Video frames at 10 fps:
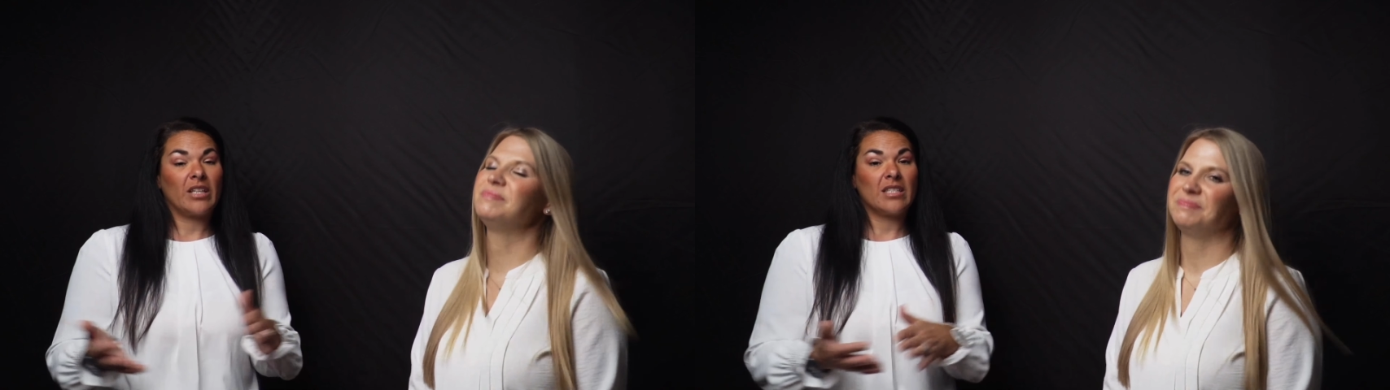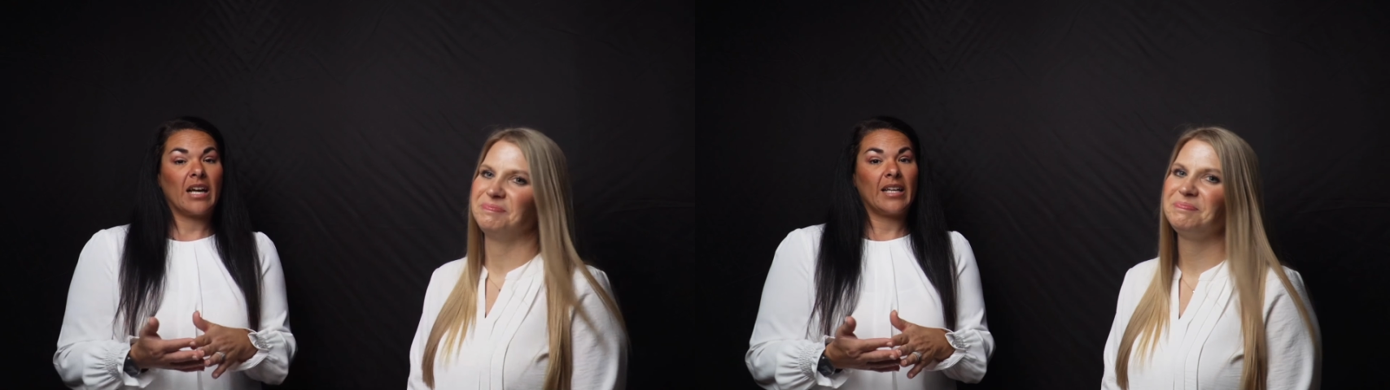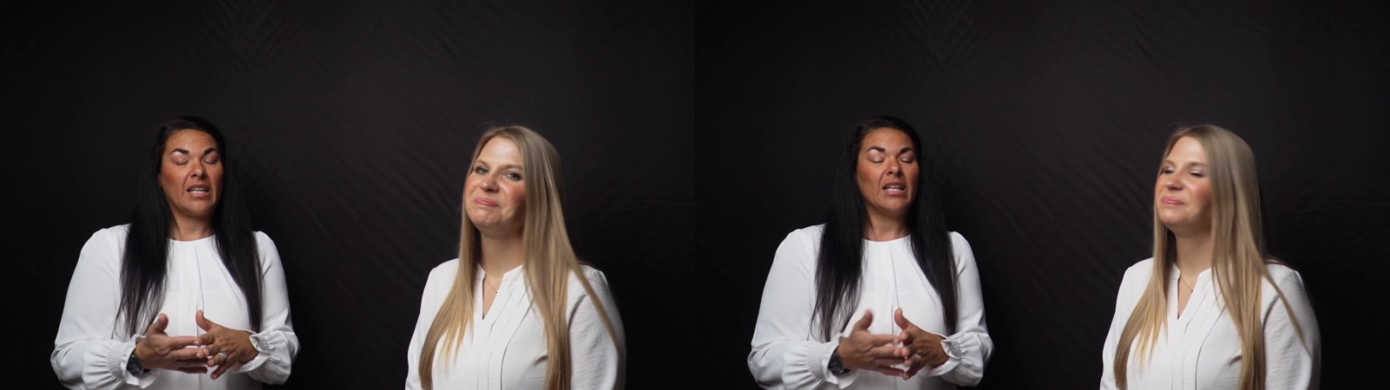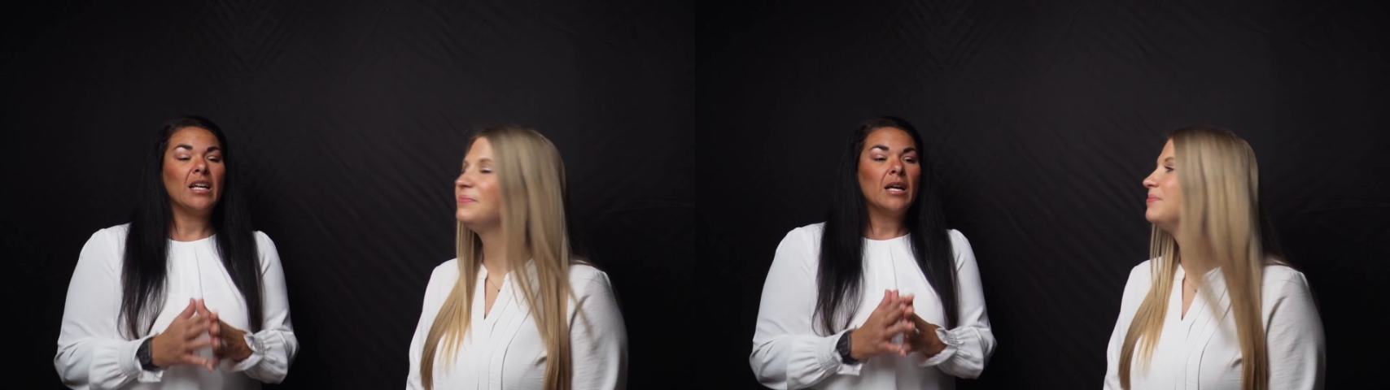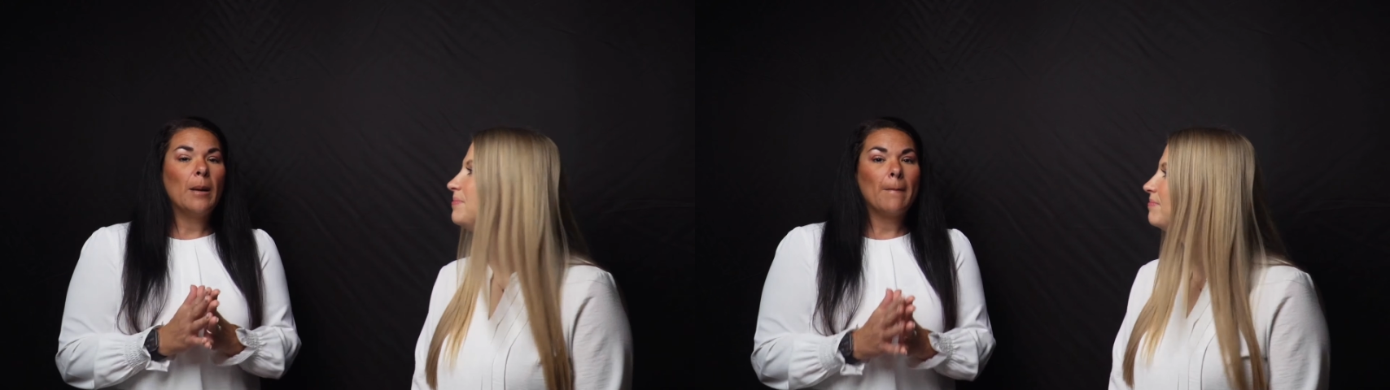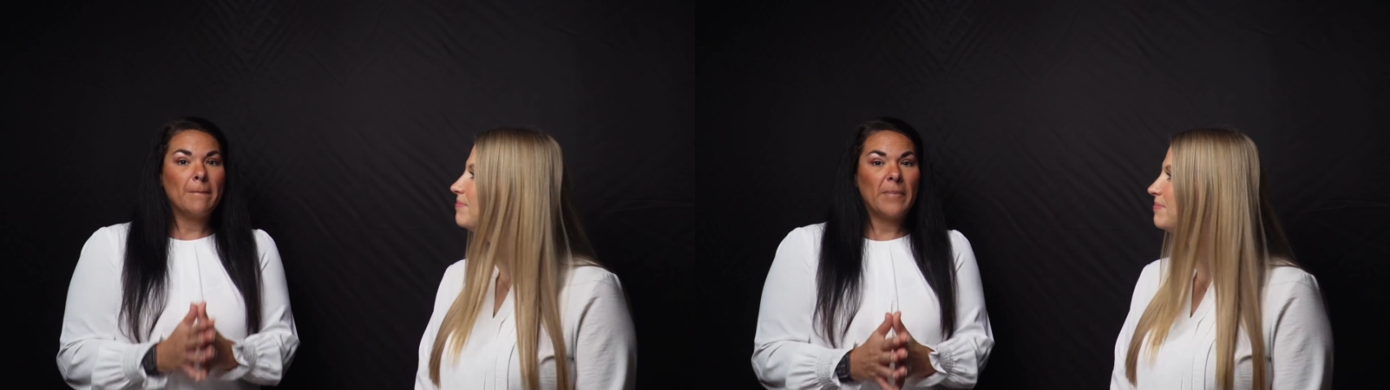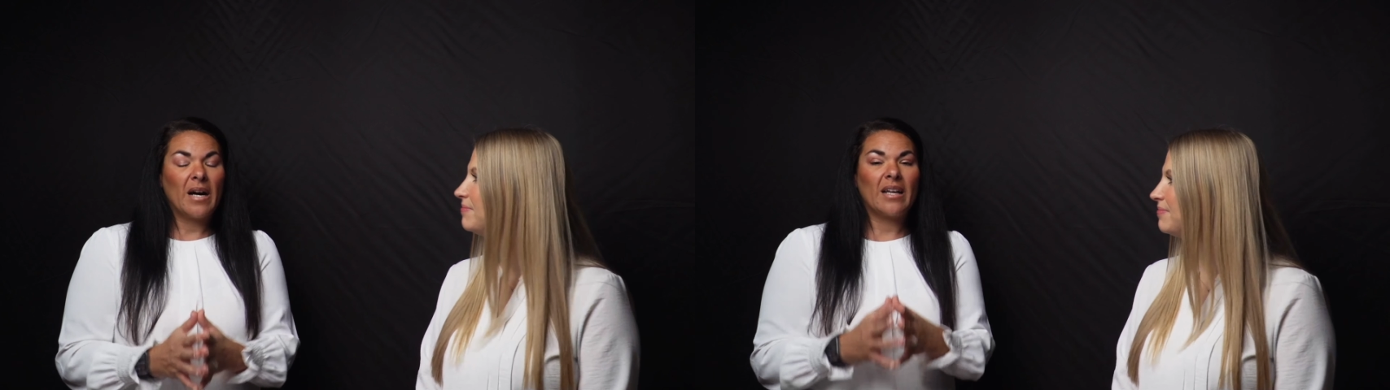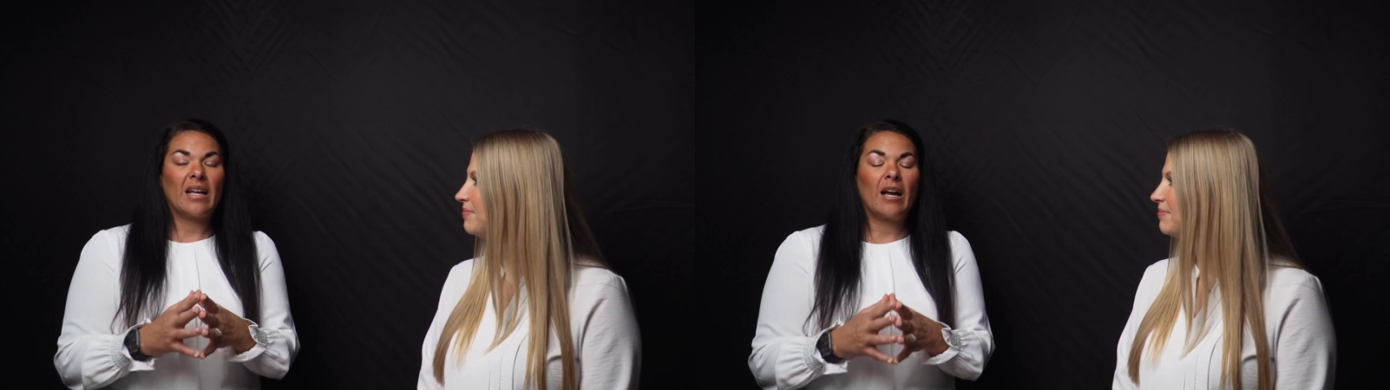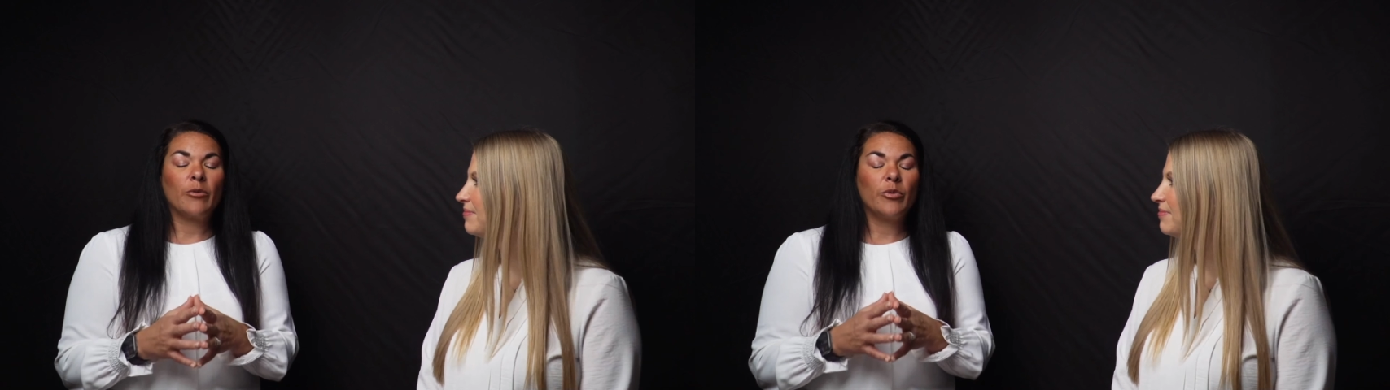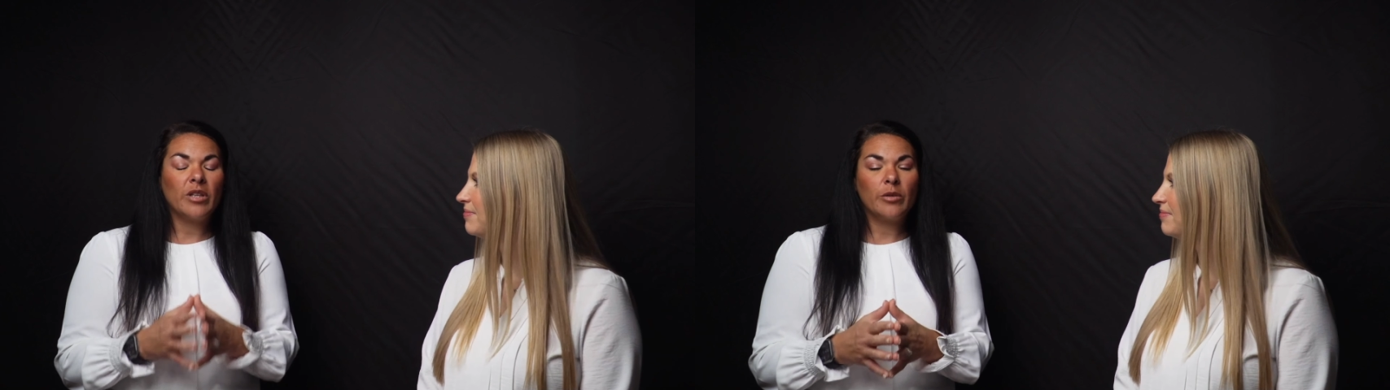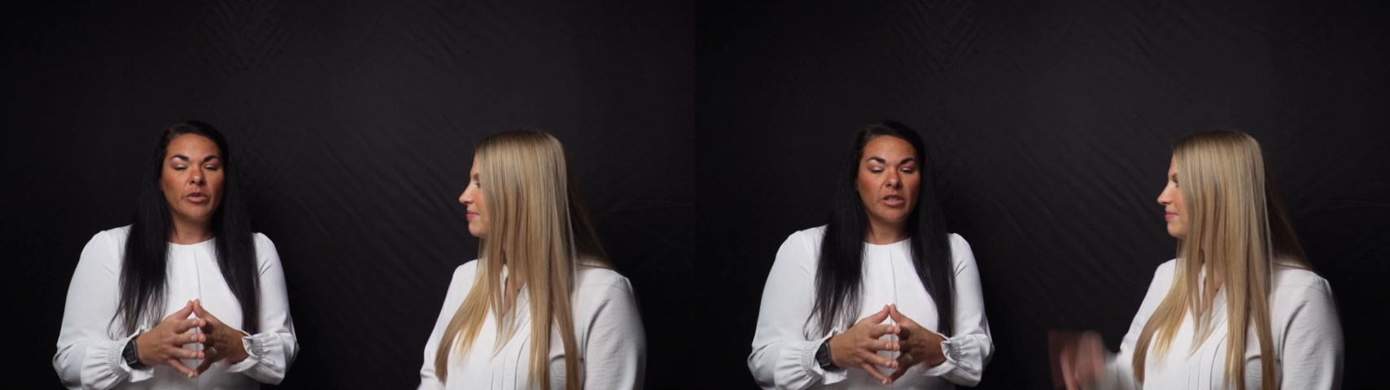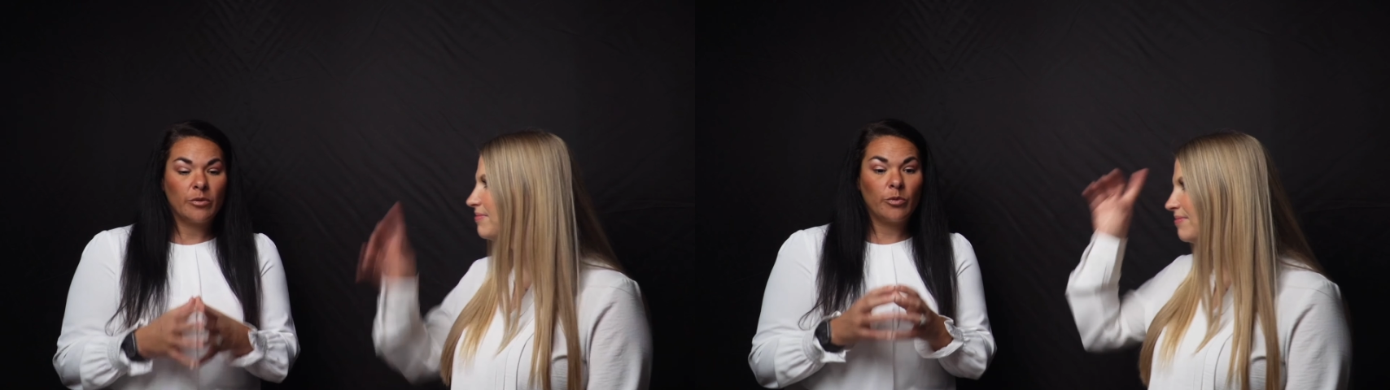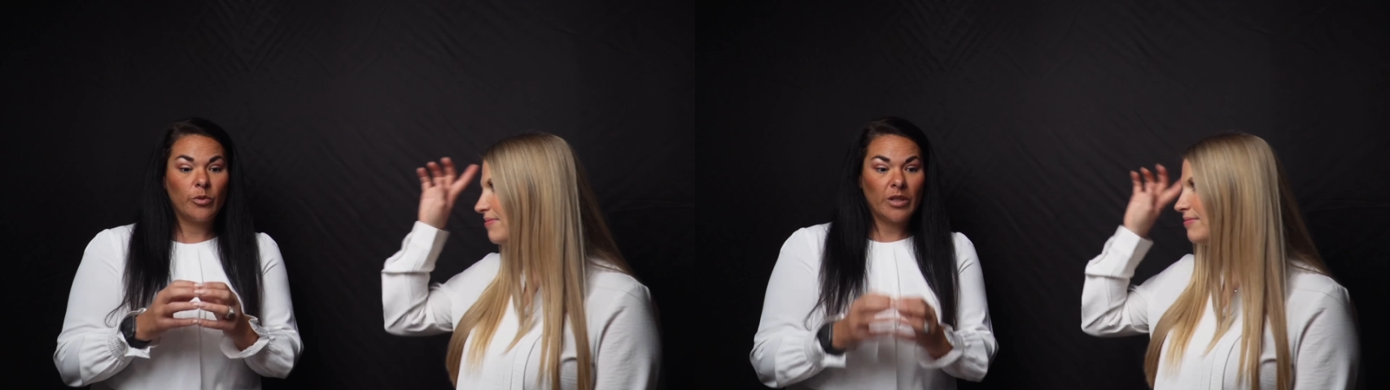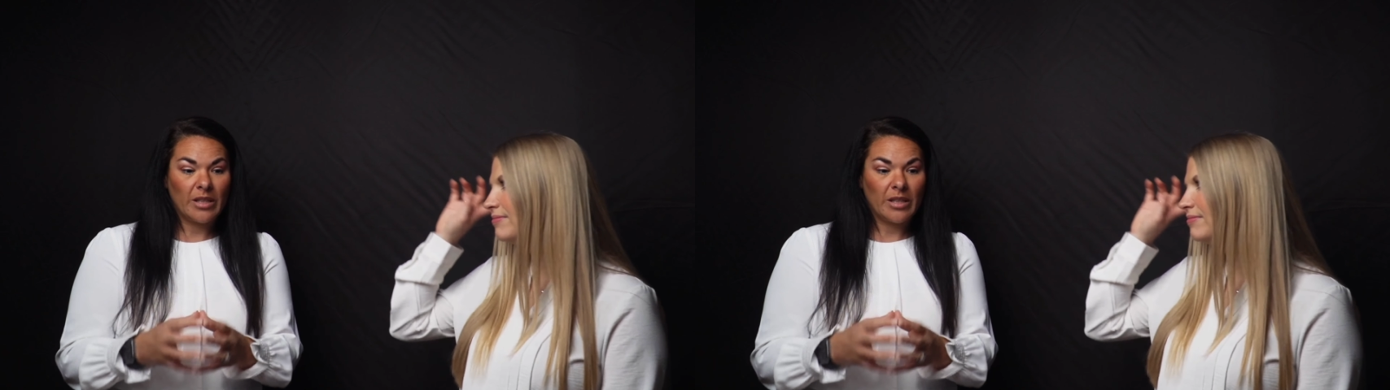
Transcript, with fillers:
Speaker 1: tidy. But I really, really, really